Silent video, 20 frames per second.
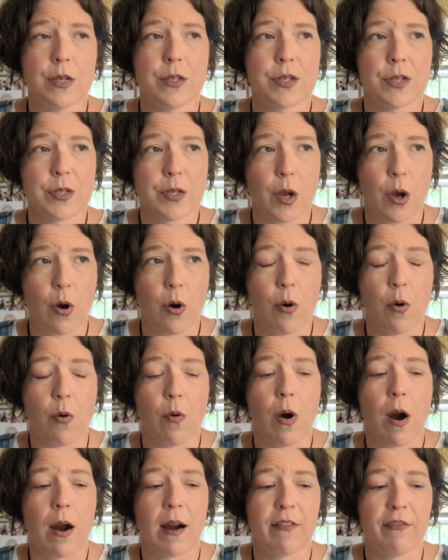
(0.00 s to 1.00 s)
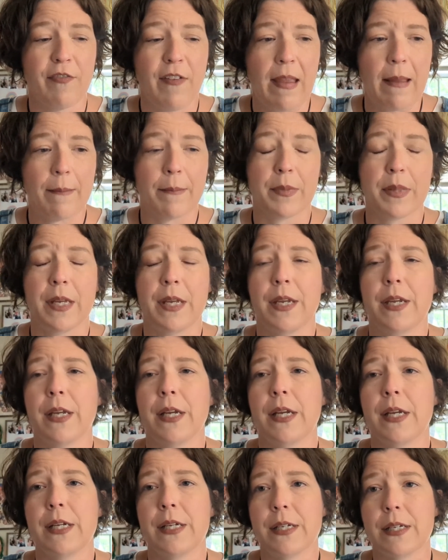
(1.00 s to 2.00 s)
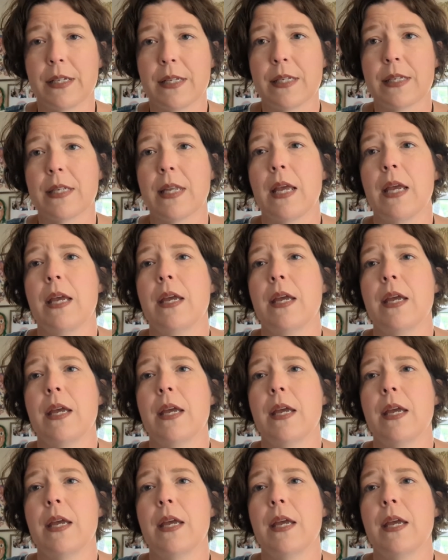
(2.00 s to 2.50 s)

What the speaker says: So our family is